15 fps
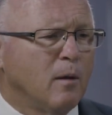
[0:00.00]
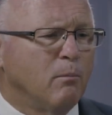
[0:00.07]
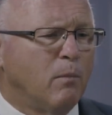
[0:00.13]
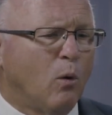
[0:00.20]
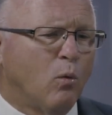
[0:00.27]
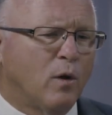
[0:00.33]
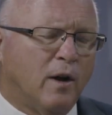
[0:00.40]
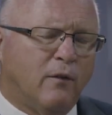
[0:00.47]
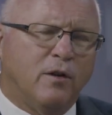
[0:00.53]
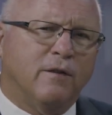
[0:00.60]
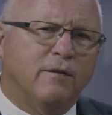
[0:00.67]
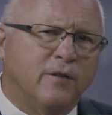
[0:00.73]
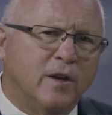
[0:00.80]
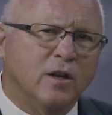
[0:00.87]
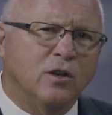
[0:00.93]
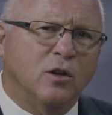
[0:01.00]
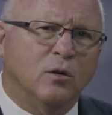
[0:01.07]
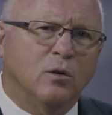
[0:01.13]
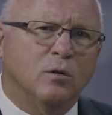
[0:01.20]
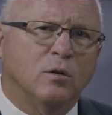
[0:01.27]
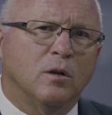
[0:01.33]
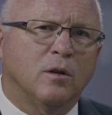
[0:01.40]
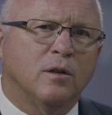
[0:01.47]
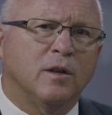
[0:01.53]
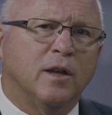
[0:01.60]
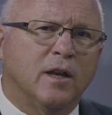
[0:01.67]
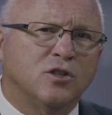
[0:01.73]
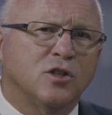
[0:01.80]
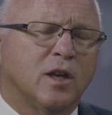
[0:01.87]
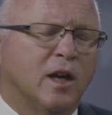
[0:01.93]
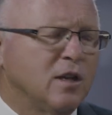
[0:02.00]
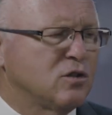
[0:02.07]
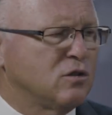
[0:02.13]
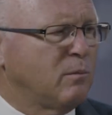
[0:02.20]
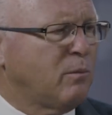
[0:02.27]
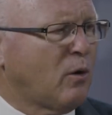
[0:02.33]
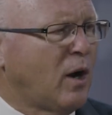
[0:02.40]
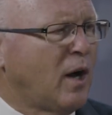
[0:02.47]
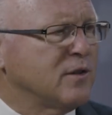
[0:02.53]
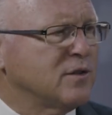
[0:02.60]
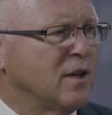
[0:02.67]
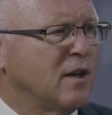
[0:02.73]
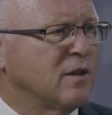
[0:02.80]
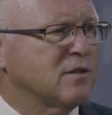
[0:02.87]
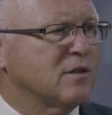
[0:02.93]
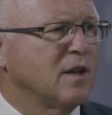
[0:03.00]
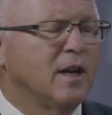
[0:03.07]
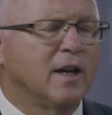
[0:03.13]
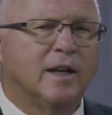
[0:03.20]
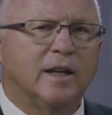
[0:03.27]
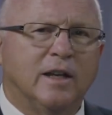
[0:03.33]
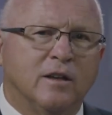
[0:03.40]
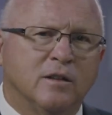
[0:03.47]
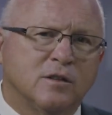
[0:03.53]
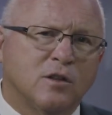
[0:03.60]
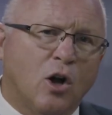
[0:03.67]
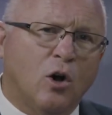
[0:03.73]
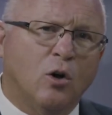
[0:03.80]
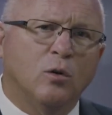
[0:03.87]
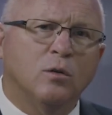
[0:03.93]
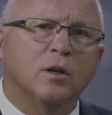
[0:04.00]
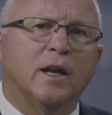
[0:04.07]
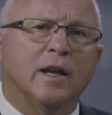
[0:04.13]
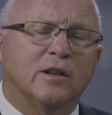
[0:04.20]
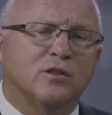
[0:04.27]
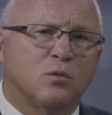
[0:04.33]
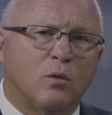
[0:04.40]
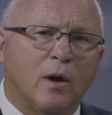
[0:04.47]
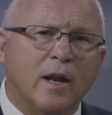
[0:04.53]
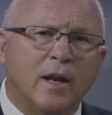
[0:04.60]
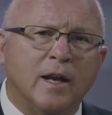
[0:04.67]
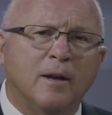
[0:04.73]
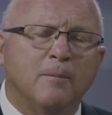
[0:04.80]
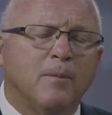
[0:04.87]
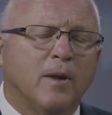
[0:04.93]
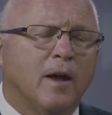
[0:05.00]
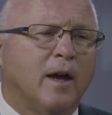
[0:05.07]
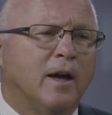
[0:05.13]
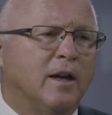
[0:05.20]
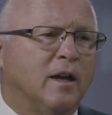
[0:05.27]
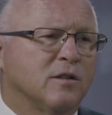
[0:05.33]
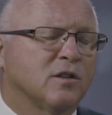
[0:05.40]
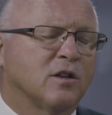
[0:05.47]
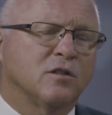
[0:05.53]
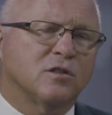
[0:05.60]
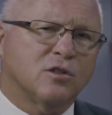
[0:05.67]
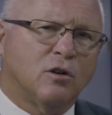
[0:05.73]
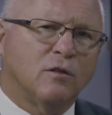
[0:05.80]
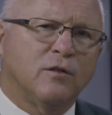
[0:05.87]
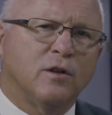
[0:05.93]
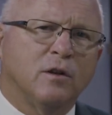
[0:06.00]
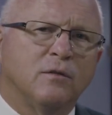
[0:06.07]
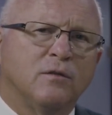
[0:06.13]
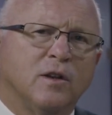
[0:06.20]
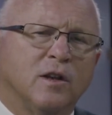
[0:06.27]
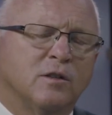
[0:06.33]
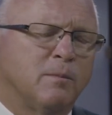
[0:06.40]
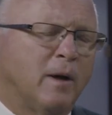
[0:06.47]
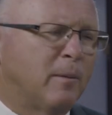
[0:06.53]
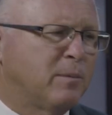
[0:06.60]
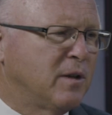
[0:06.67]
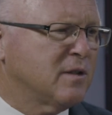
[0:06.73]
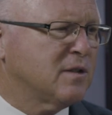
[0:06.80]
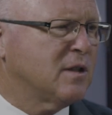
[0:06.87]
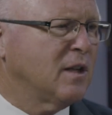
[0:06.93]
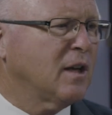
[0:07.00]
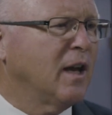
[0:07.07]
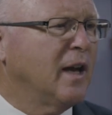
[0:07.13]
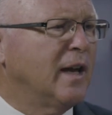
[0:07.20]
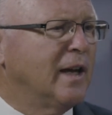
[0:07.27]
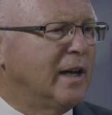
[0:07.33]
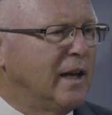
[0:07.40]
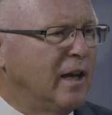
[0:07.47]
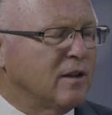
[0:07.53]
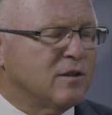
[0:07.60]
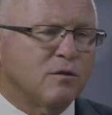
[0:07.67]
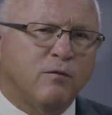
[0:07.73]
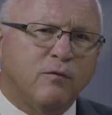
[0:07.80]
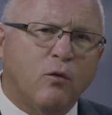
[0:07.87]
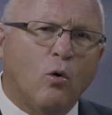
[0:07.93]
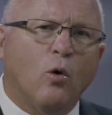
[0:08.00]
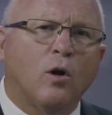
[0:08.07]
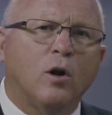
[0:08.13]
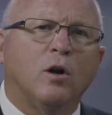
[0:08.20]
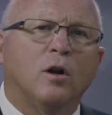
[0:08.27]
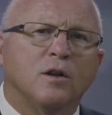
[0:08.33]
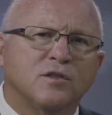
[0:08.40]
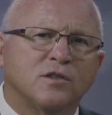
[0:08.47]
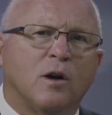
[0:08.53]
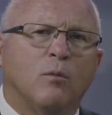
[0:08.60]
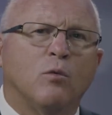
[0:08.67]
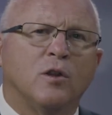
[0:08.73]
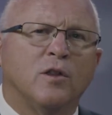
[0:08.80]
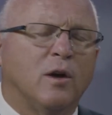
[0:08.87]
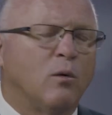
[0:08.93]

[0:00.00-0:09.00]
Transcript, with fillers: But whatever the venue, the educational process is honed, it's ready, it's conservative, it's Baptistic, it's for someone that